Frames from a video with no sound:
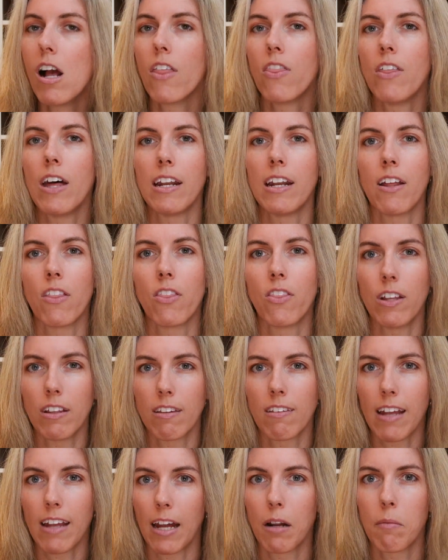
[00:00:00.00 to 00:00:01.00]
than
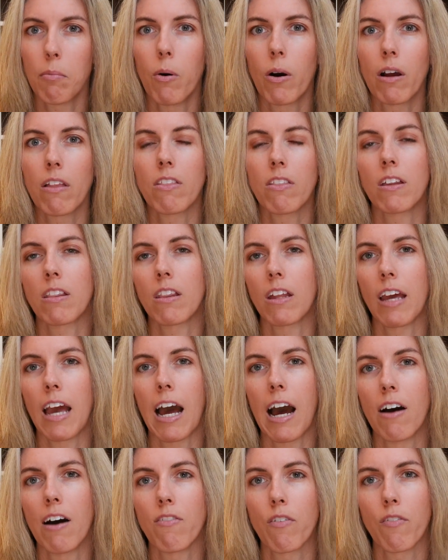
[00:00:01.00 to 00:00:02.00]
this data point that they
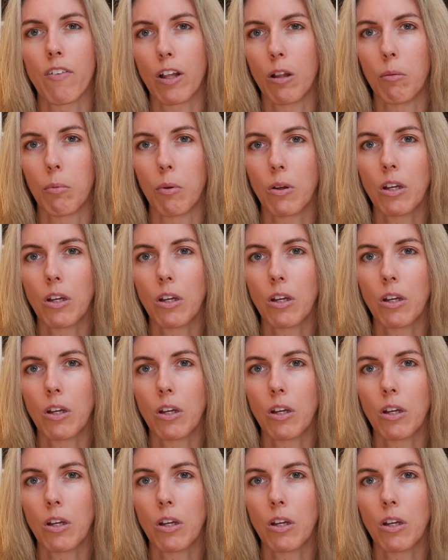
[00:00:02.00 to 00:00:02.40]
have available